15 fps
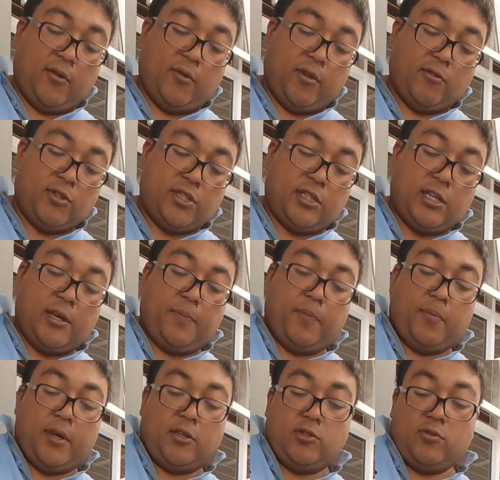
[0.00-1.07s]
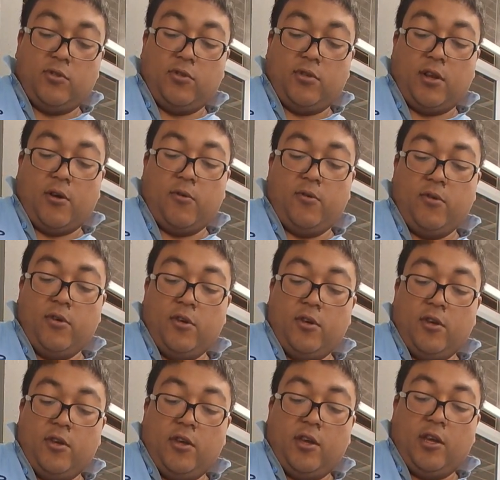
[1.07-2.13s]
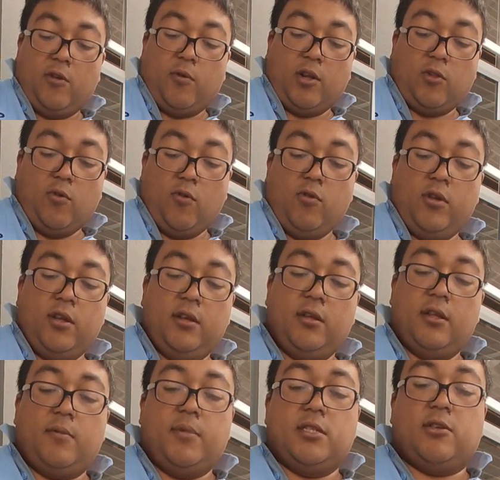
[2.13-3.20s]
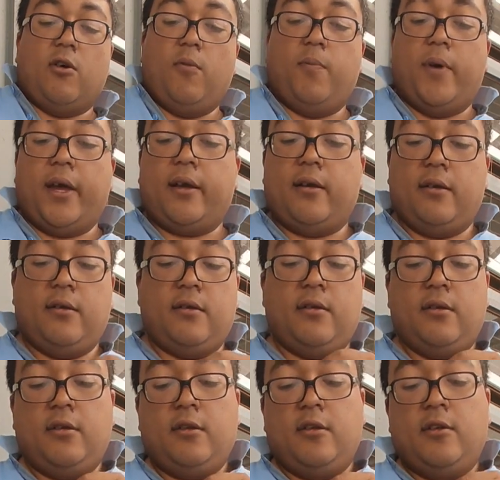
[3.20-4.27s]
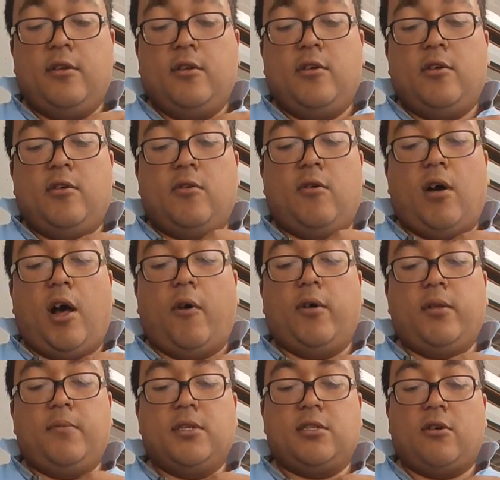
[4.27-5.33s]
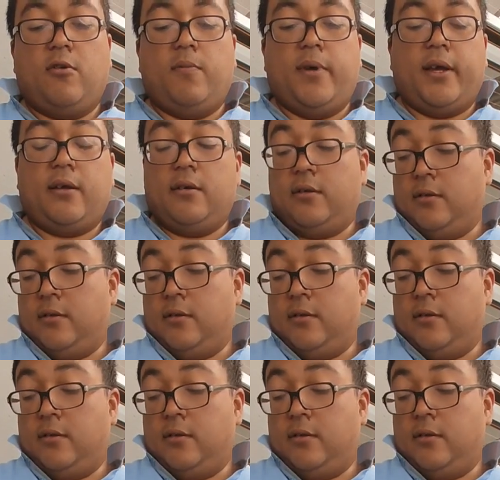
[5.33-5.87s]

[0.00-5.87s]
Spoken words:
when you start, make sure you know in what order it must go back or how it must go back.